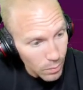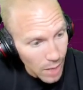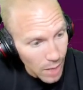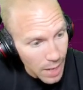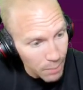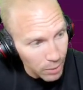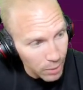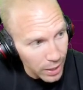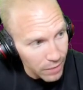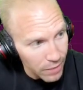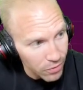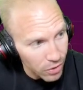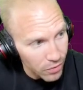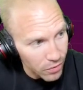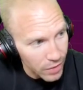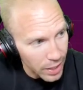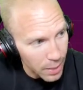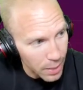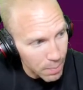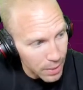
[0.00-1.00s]
late for a
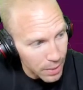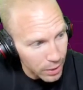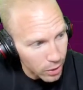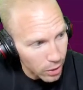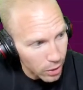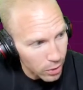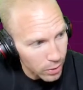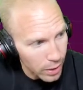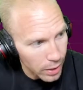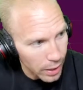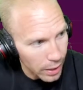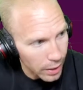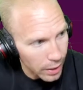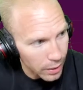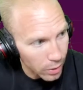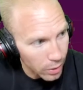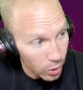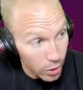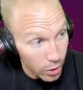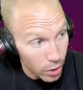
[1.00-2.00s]
VIP call,
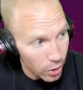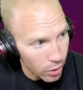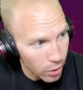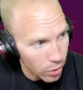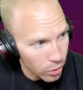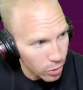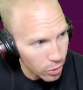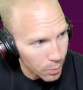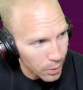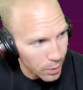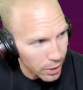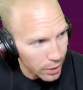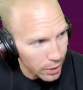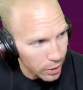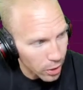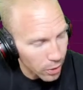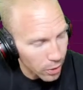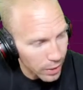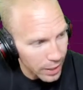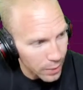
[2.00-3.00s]
a whole community
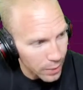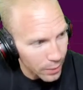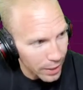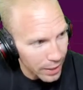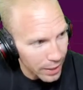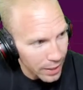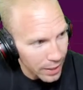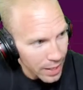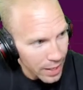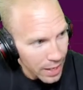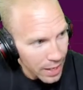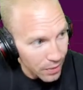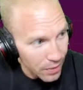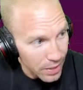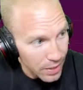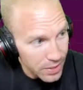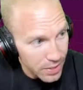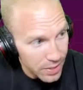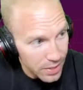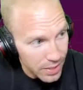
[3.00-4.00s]
call. Anyway,
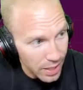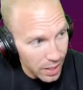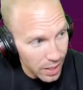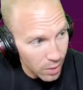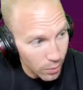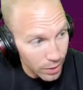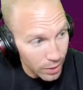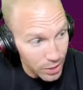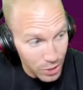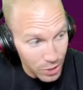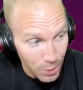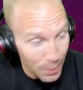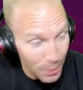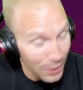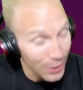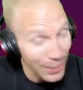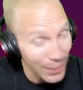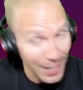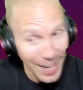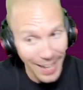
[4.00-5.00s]
this is what you should
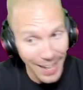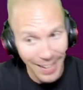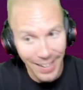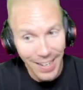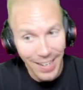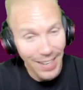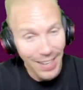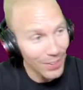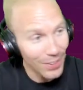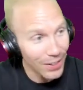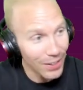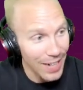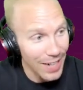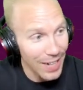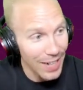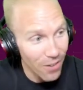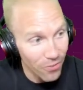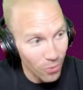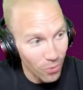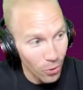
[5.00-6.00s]
be looking
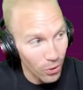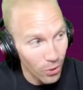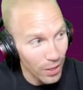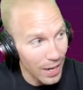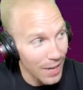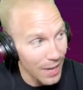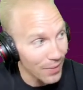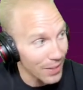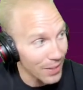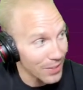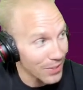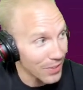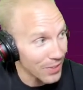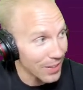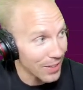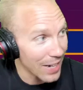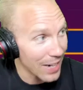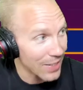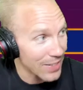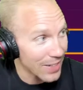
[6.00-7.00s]
out for, and then to the
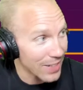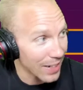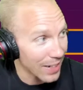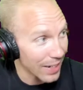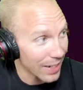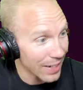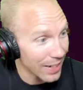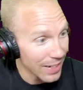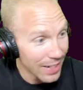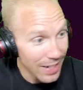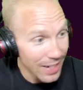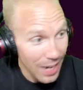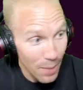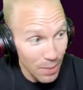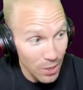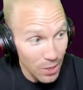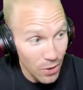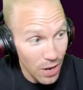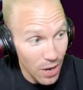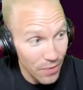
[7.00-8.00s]
downside, I
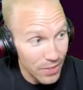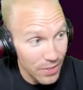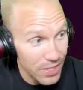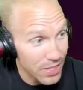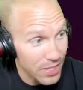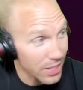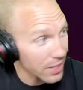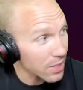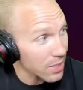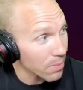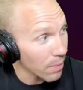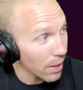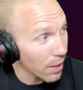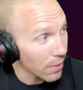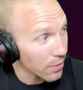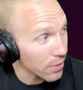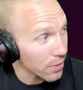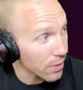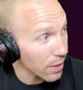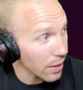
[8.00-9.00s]
mean, you have a
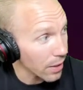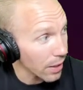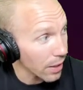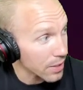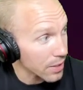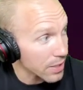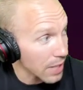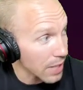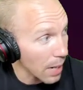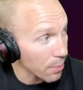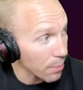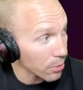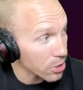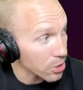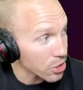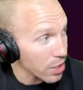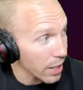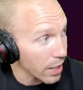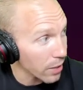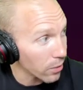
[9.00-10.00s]
6-month
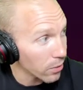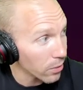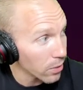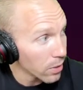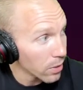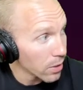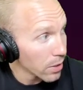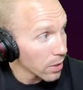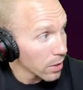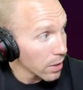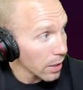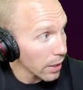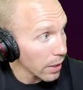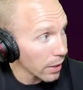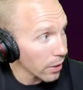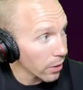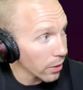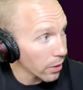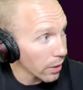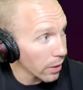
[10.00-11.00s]
established channel
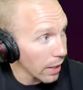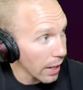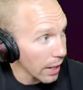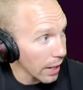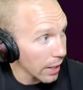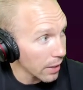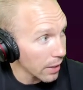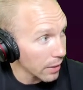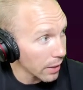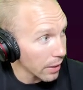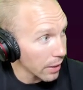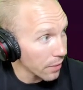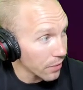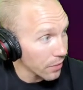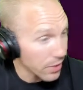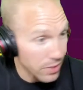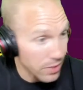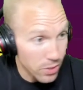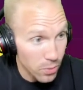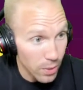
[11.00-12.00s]
here, and
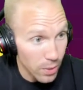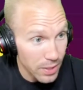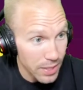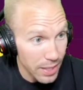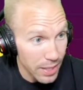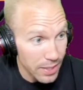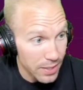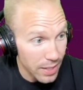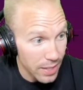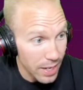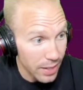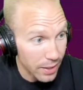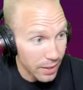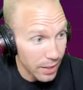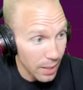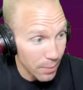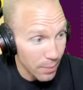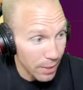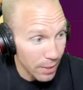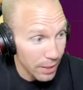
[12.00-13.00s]
this is what's at
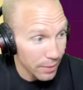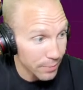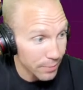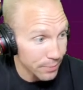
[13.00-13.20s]
stake. I mean,